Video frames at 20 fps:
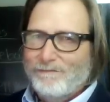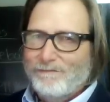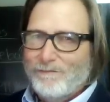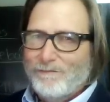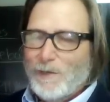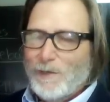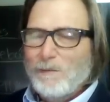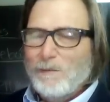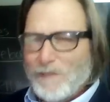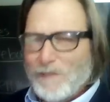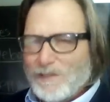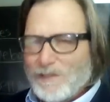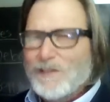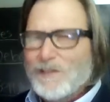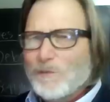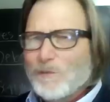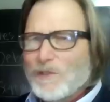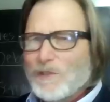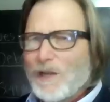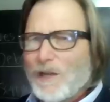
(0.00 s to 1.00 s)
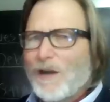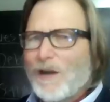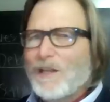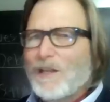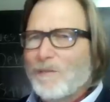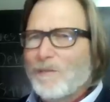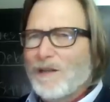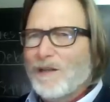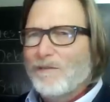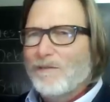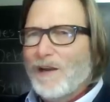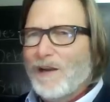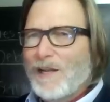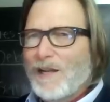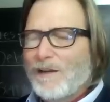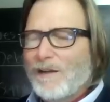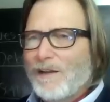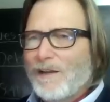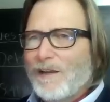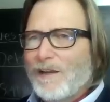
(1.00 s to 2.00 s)
Right? This was the argument, right?
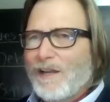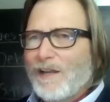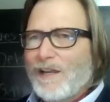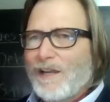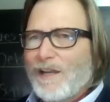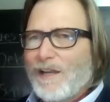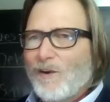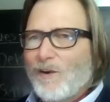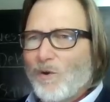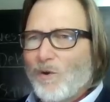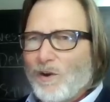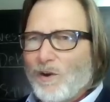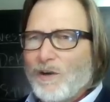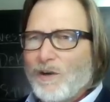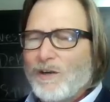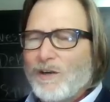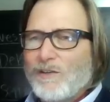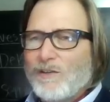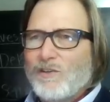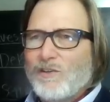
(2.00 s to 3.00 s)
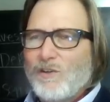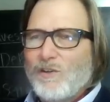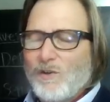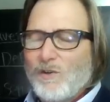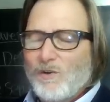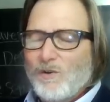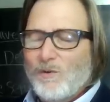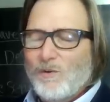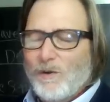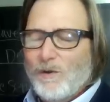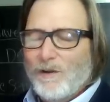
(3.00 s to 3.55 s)
in order to